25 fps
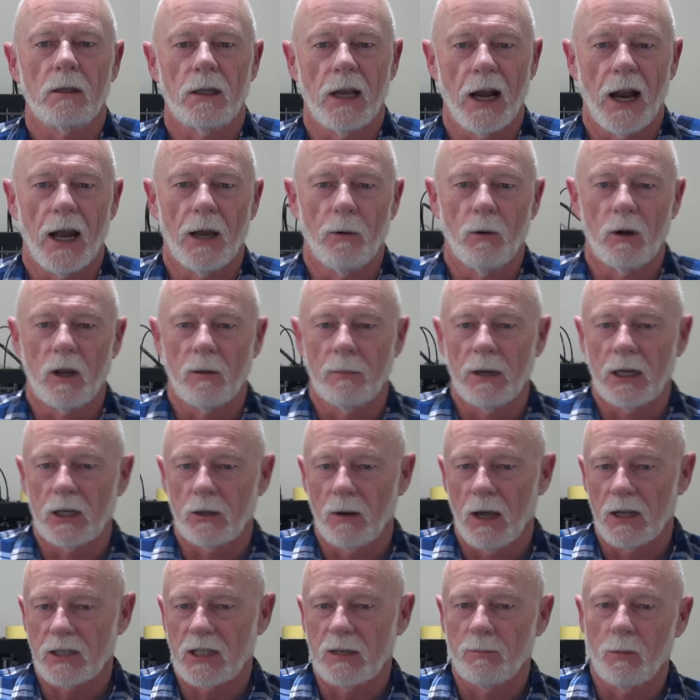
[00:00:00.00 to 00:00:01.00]
G'day, welcome back to
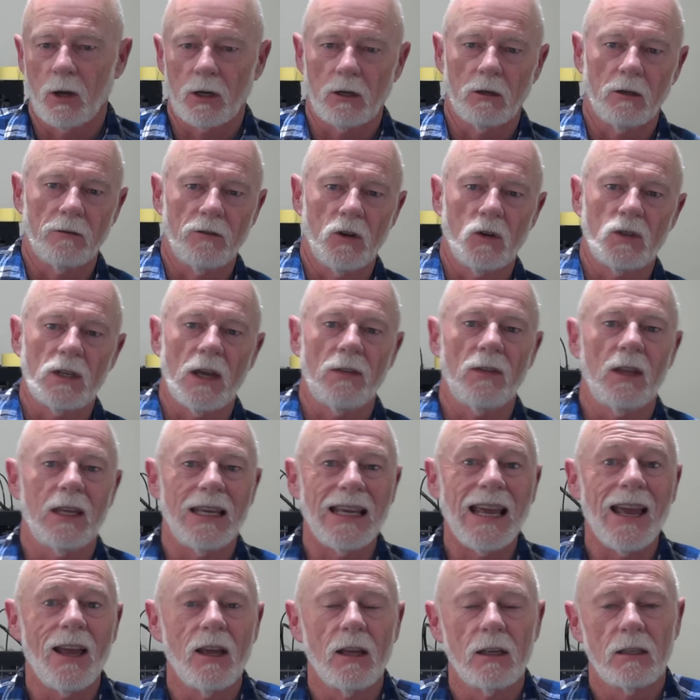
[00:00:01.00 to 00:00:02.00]
RC Model Reviews, and
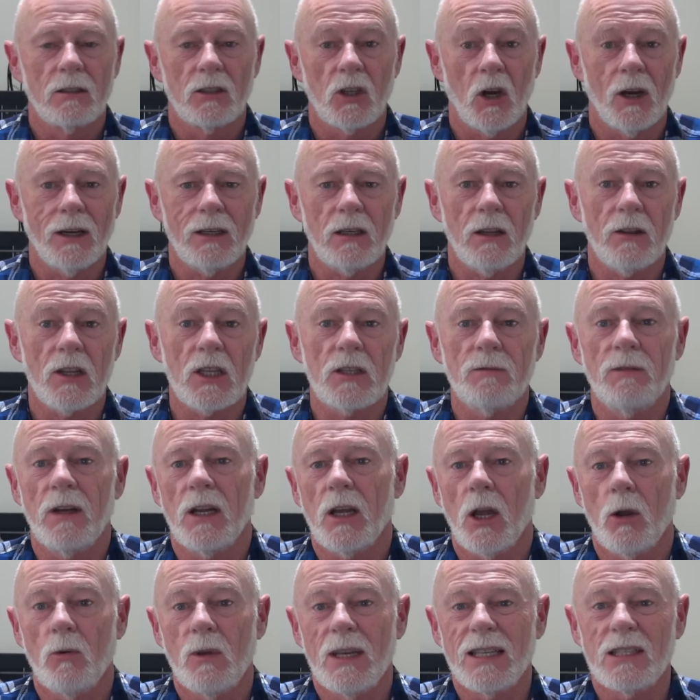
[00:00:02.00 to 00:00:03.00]
the title of this
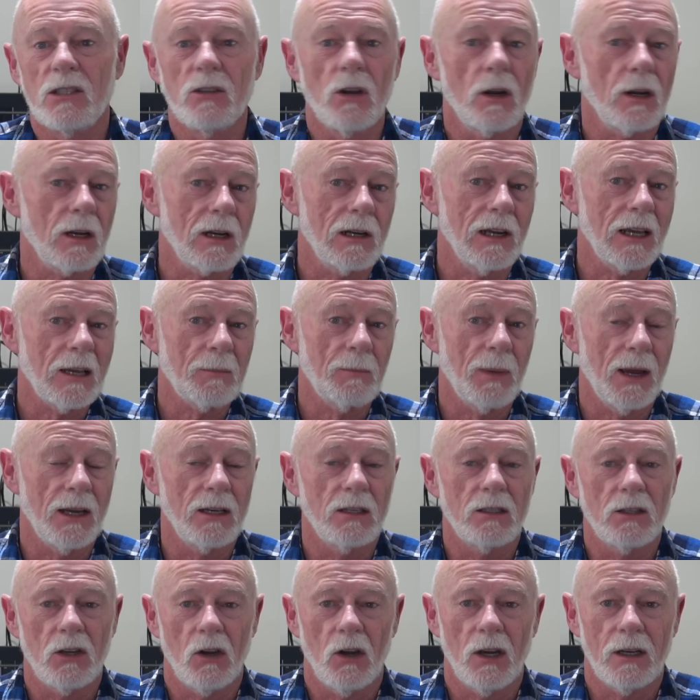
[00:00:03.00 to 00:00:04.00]
video is not a clickbait
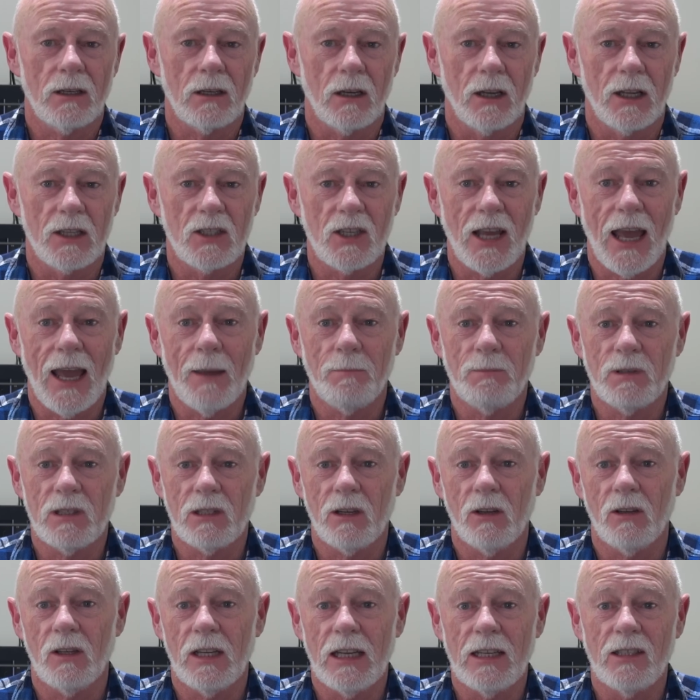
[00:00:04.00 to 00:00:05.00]
title. It's
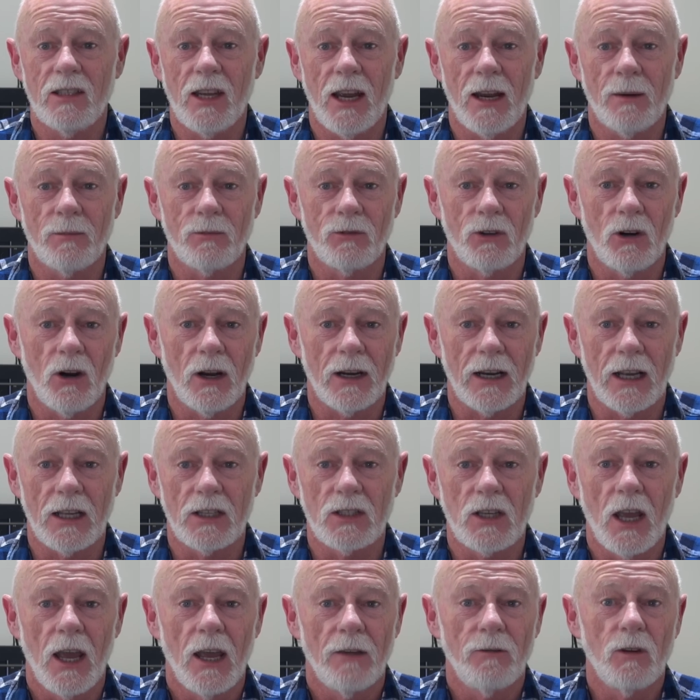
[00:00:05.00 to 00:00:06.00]
absolutely damn right.
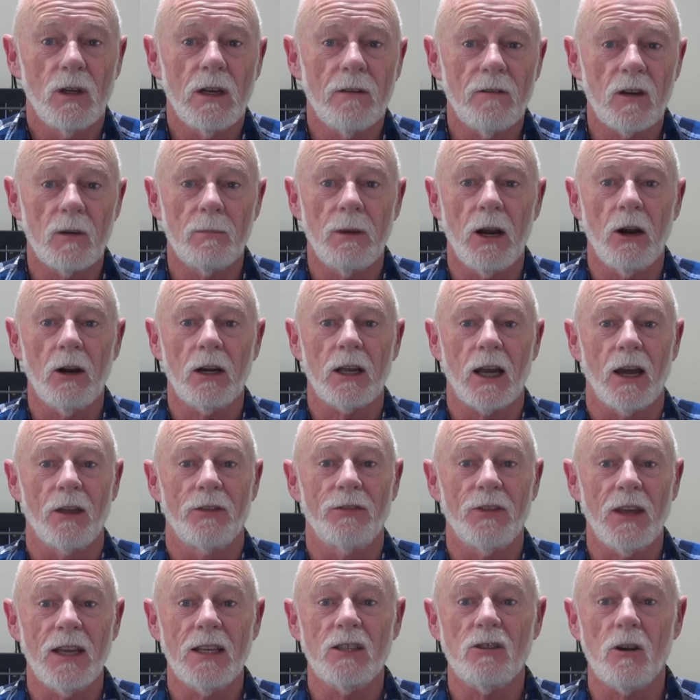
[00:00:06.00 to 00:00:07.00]
If you live in America,
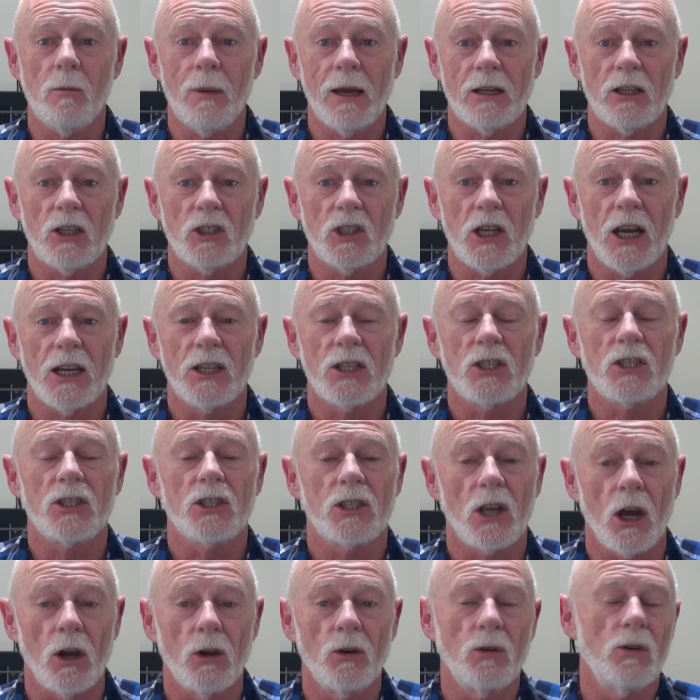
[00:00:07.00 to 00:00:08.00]
things are about to change
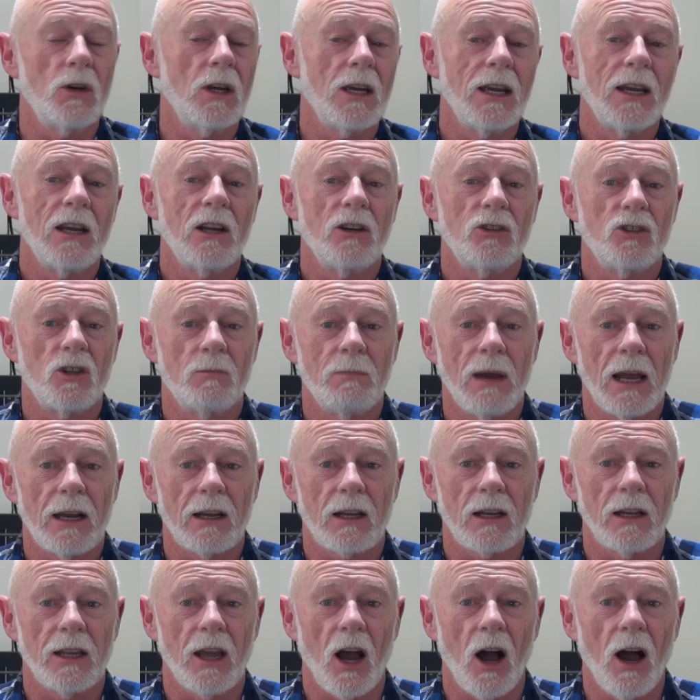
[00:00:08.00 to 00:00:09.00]
so
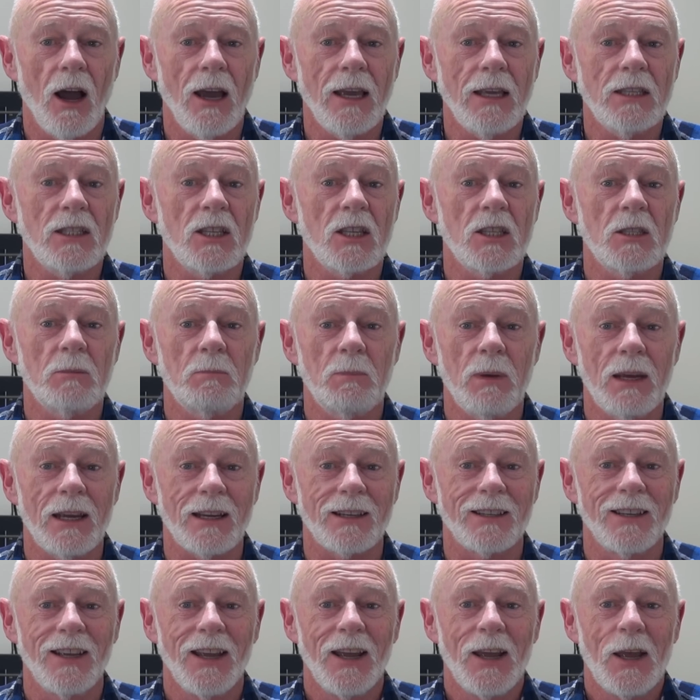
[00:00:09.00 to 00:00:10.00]
dramatically. I
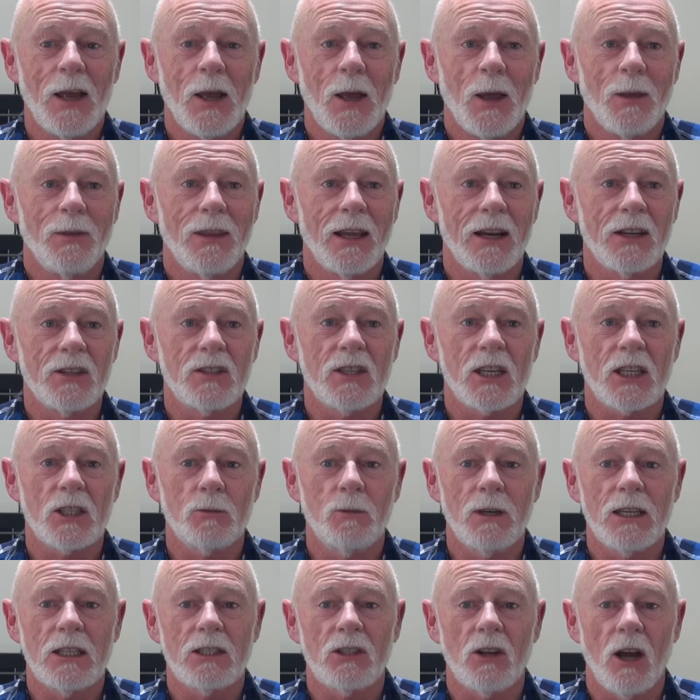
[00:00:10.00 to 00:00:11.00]
suspect that in 6
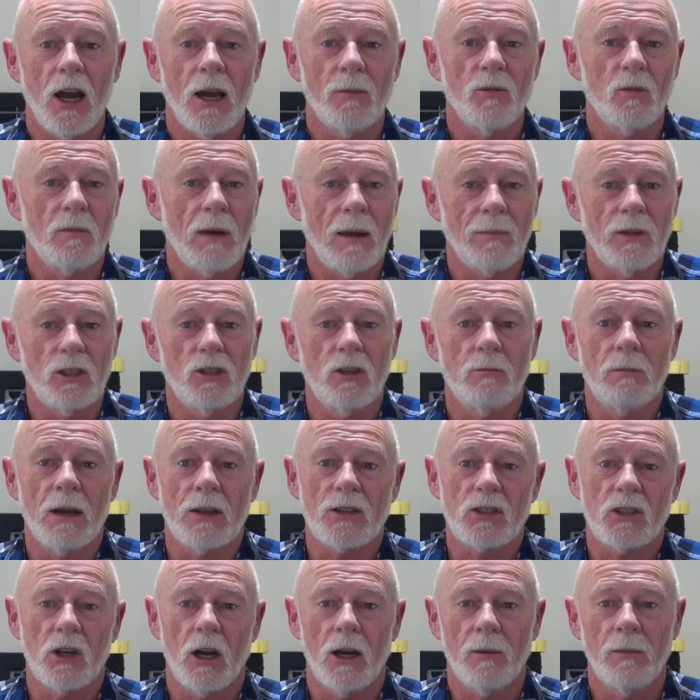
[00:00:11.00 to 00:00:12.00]
weeks' time, or maybe 2
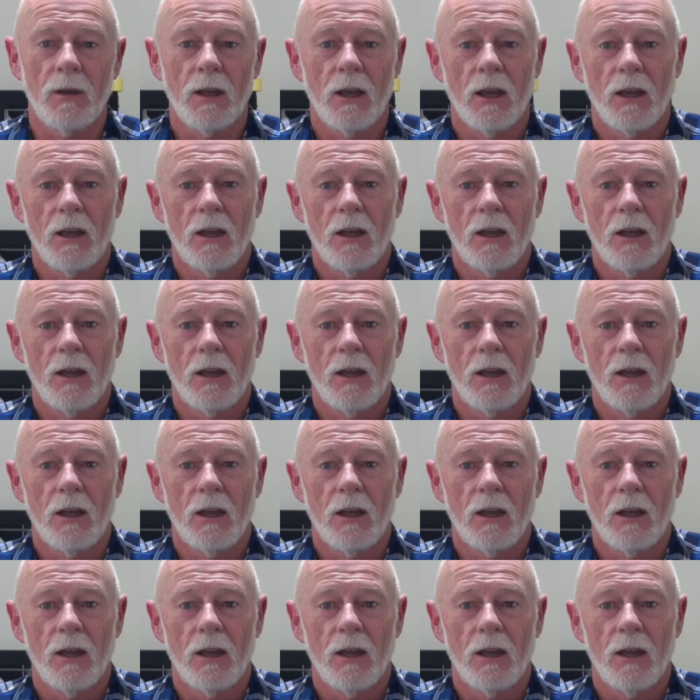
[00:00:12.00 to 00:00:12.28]
months' time,